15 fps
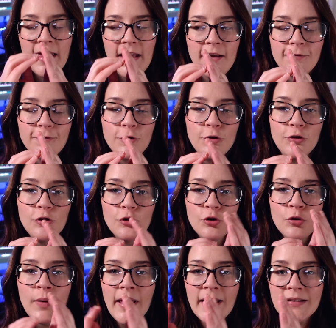if
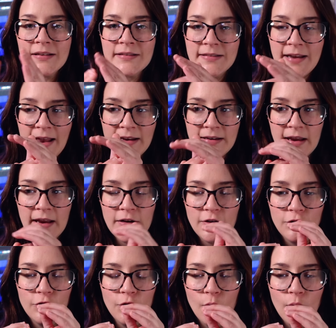you extended
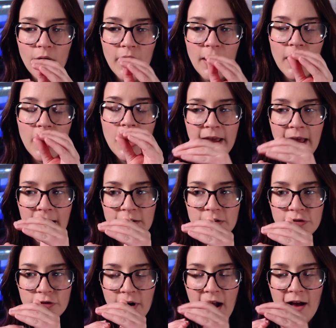your
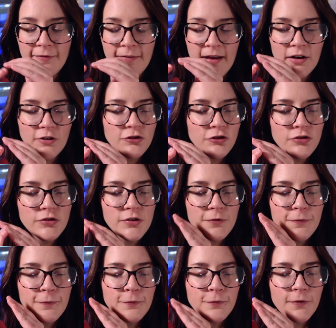text graphic just a
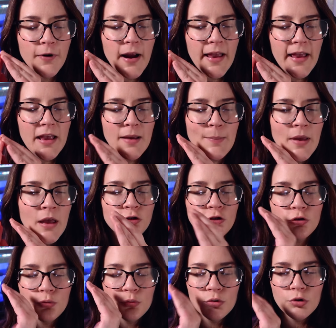frame
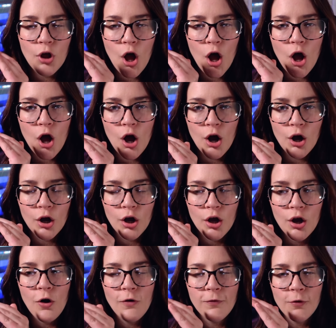too long
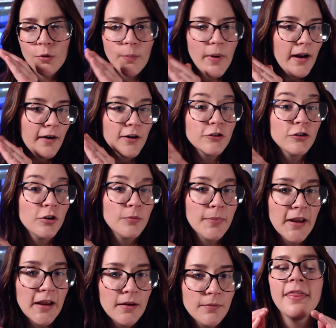over where it should
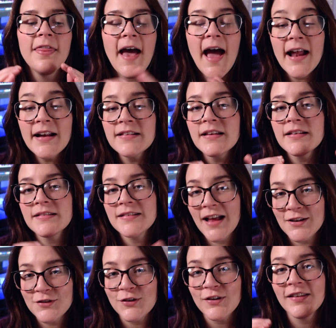be? That's
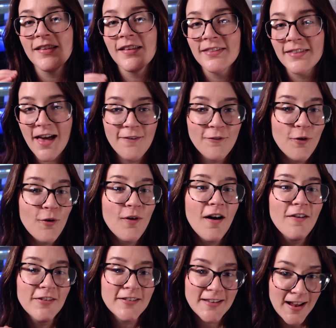essentially the level
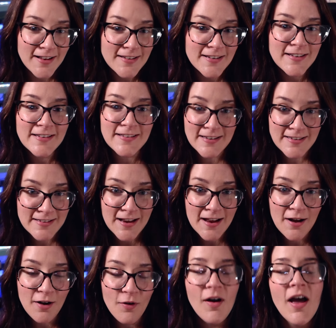of attention to
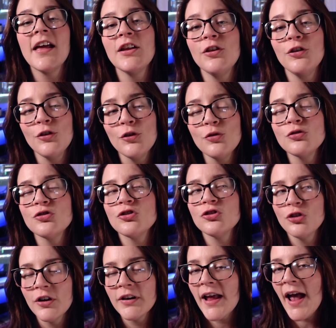detail that you
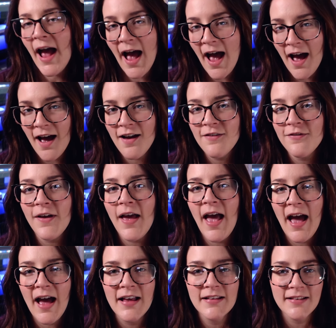should have
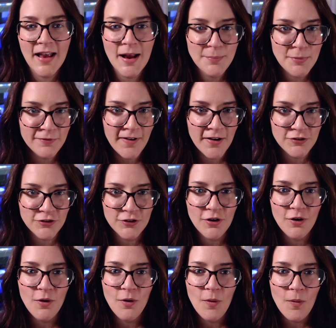as a
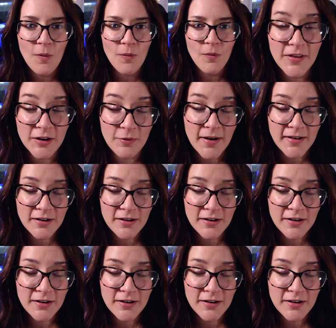professional video